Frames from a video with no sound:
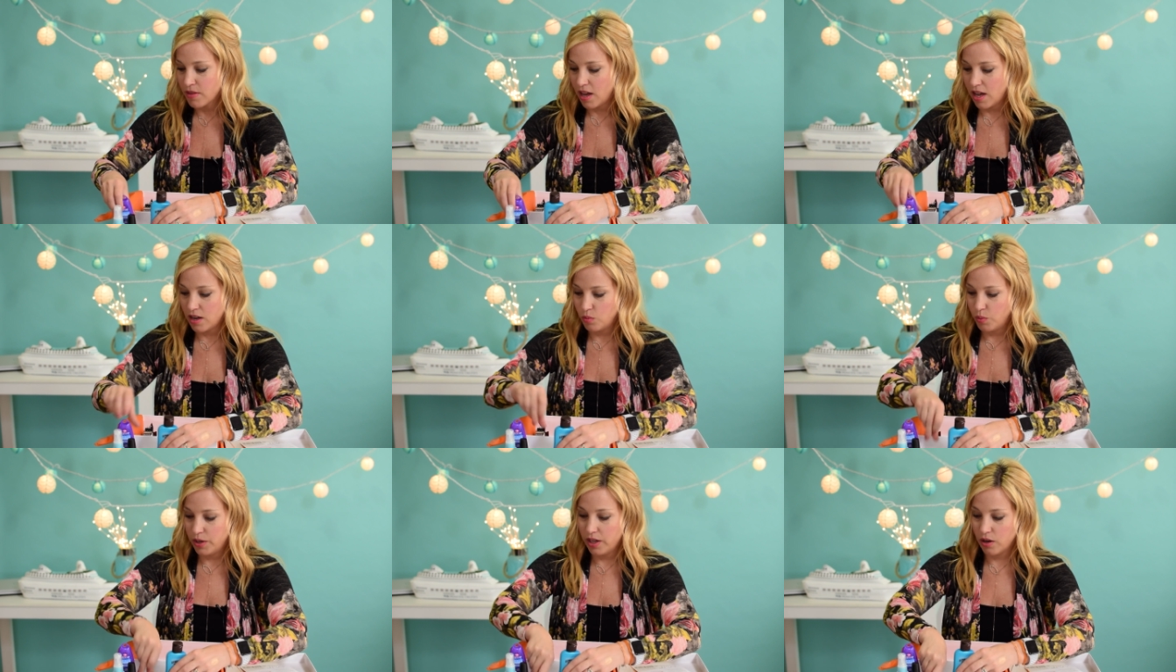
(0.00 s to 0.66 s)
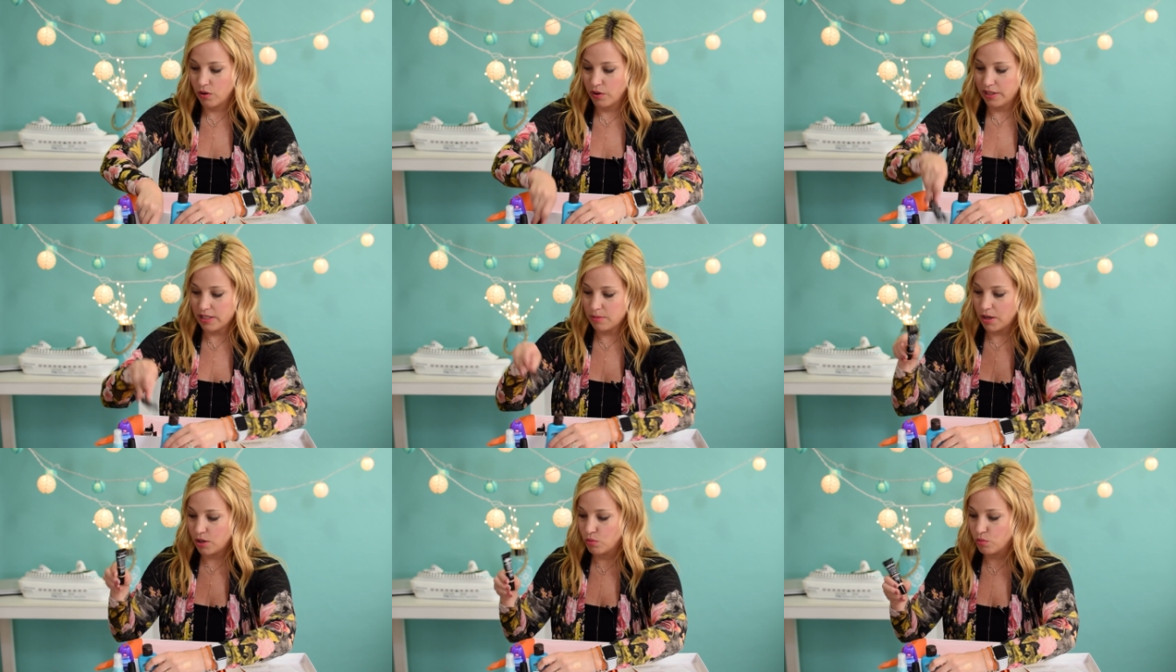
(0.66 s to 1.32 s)
and we are going to
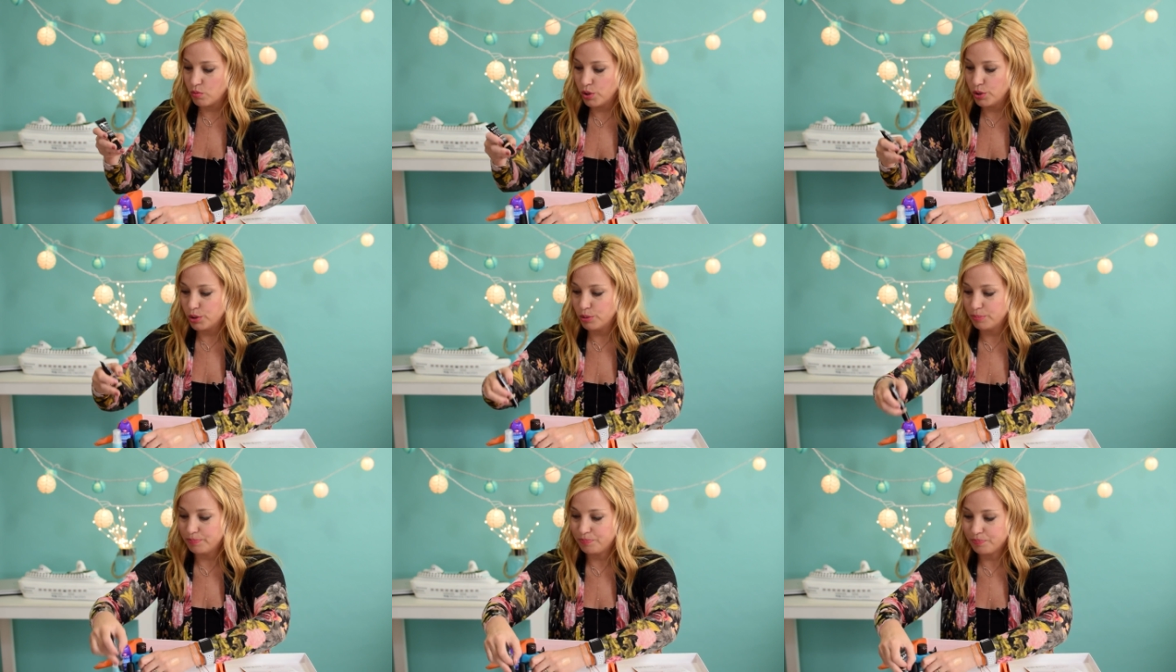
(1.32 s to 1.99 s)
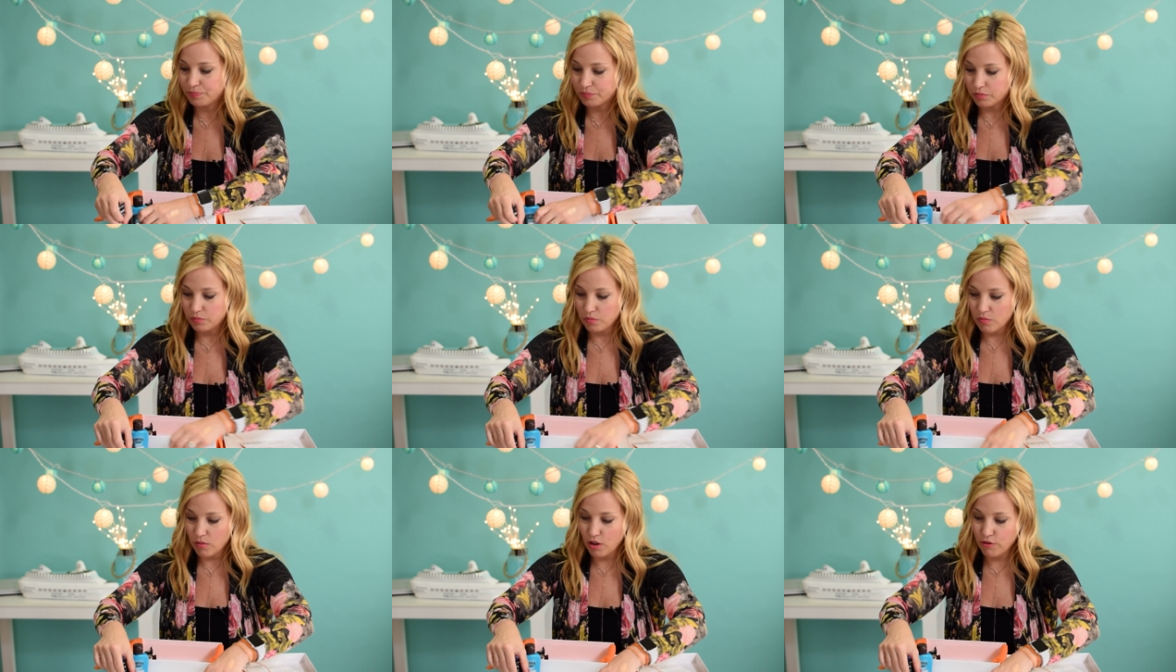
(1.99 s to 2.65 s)
make room
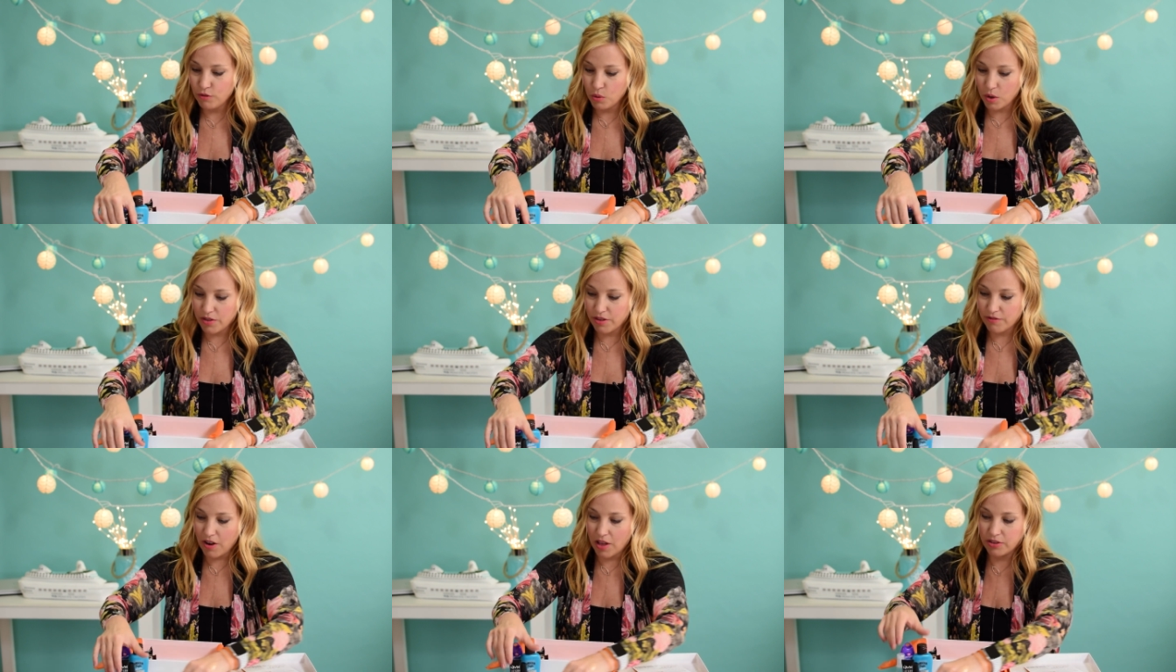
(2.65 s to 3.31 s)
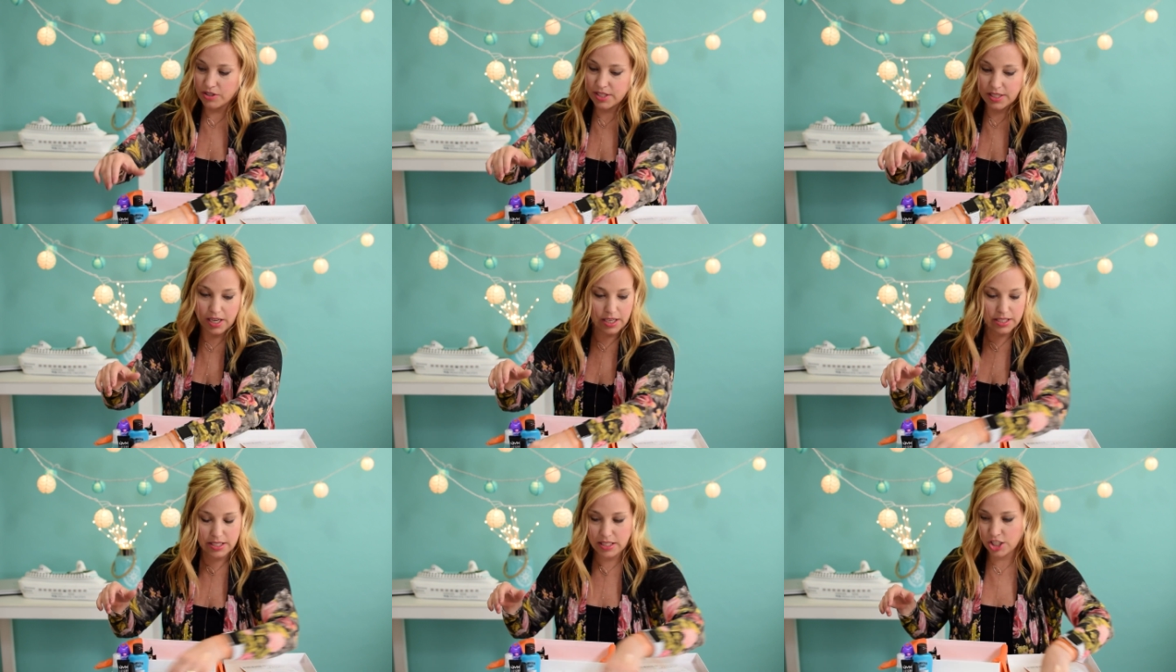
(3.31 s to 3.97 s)
for the Father's Day
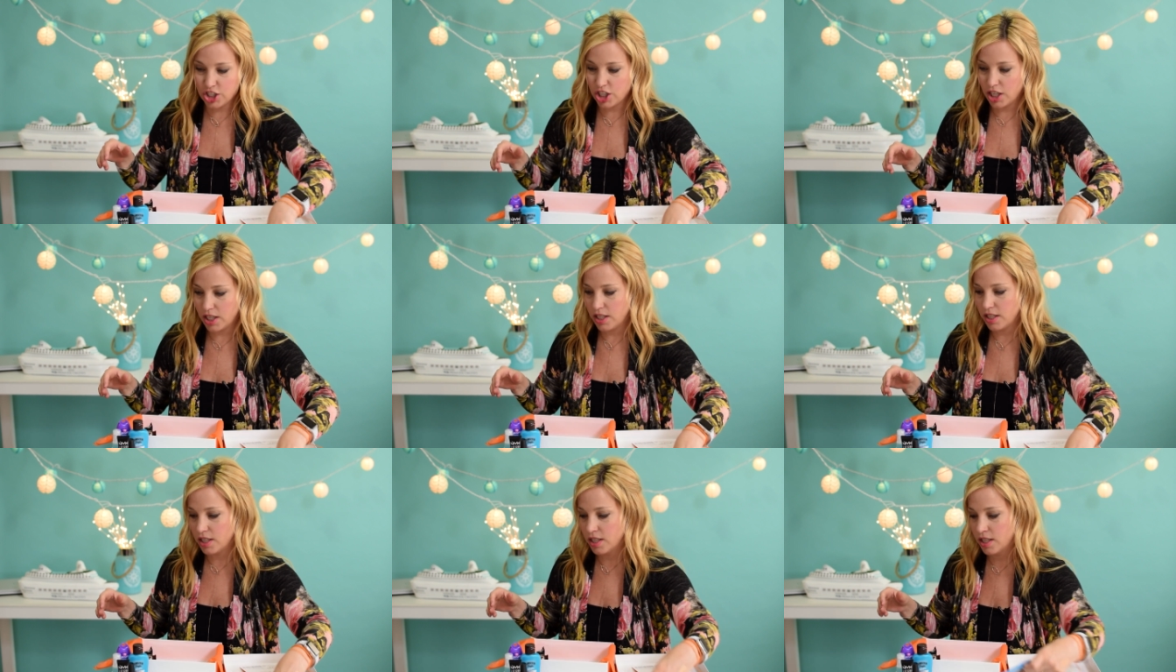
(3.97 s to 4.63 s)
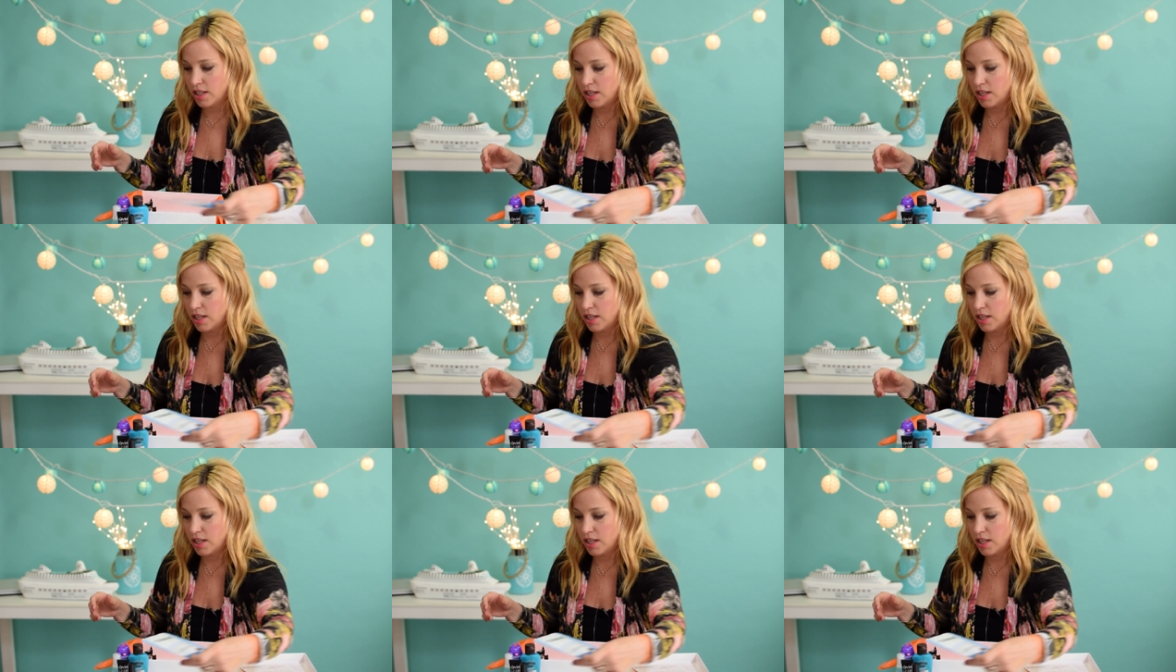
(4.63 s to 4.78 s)
edition.